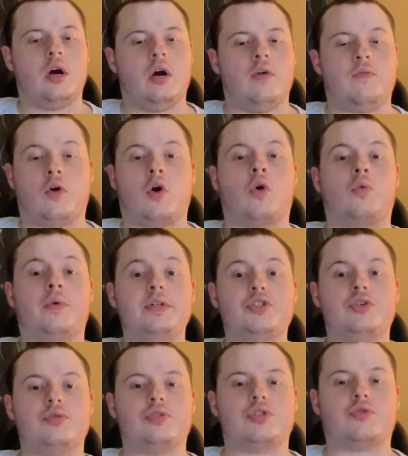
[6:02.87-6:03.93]
For
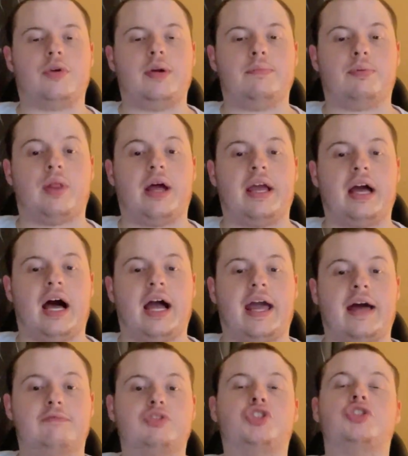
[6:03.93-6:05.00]
original screenplay, I
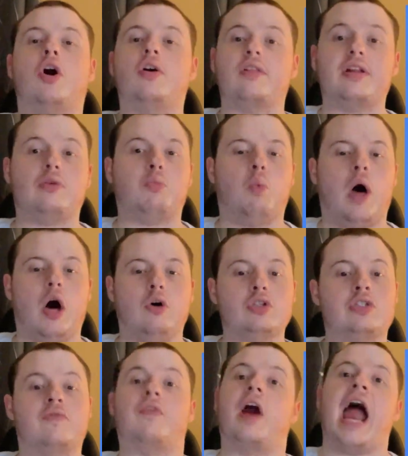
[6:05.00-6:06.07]
have Charlotte
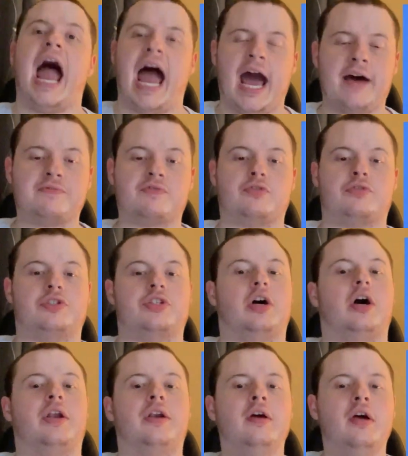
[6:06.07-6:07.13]
Wells for
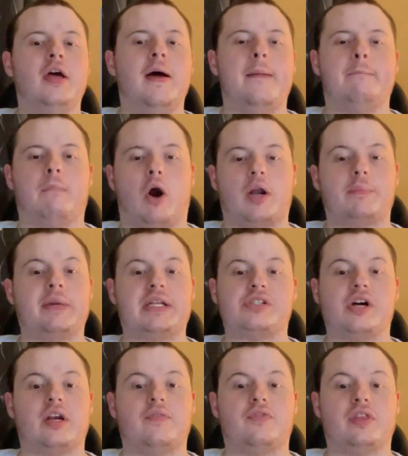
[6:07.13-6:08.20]
Aftersun, Martin
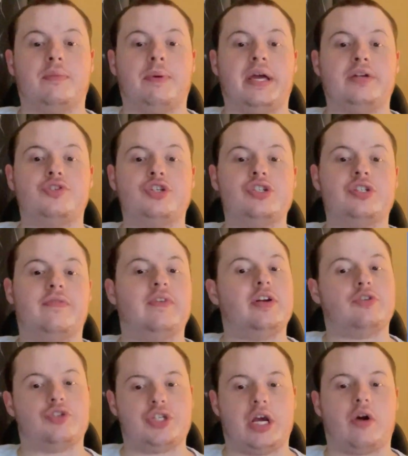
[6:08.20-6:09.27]
McDonagh for The Banshees of
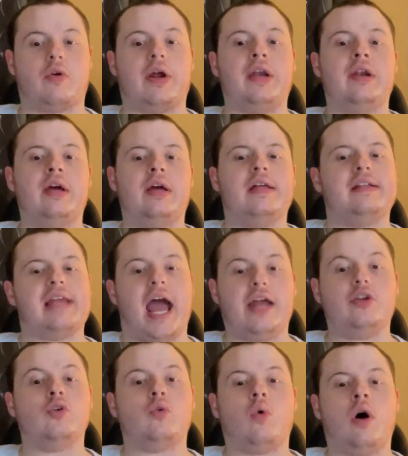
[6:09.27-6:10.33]
Inisherin,
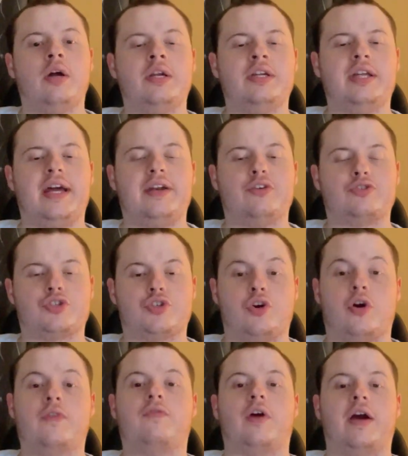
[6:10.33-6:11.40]
Daniel Kwan and Daniel
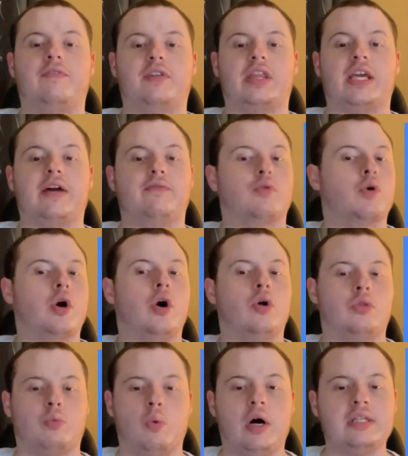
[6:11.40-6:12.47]
Schnert for Everything Everywhere All
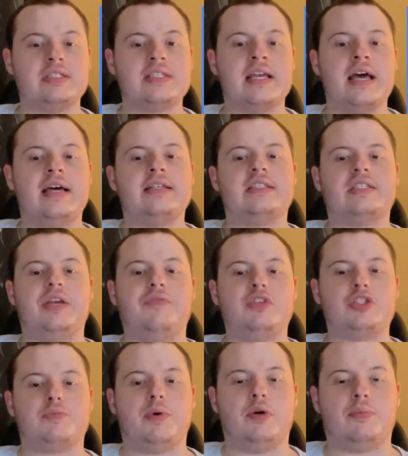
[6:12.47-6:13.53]
at Once, Steven
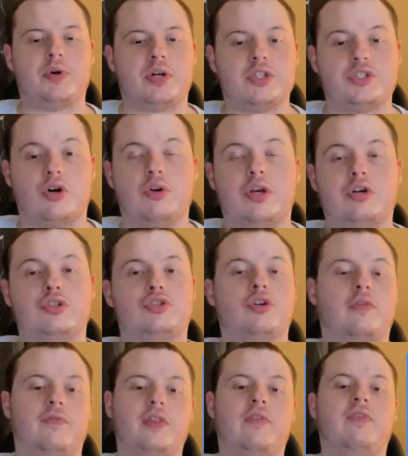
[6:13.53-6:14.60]
Spielberg and Tony
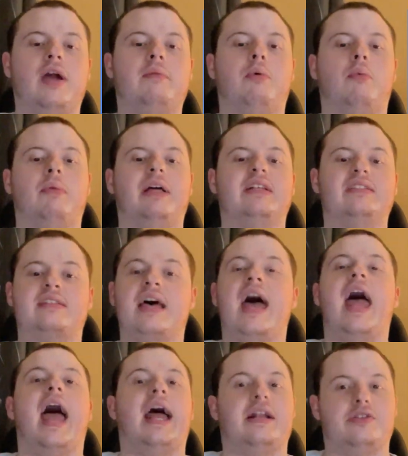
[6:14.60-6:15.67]
Kushner for The Fabelmans,
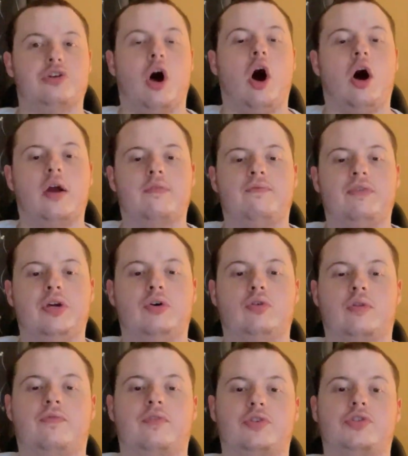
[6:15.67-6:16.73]
and Todd
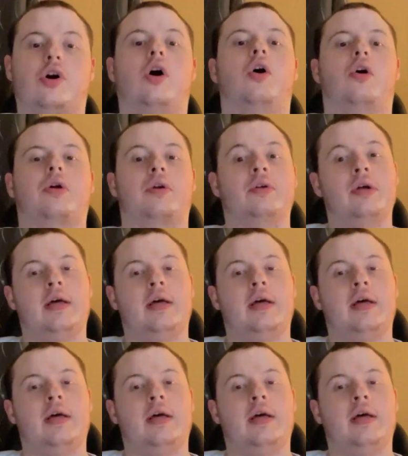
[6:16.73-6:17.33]
Field for Tar.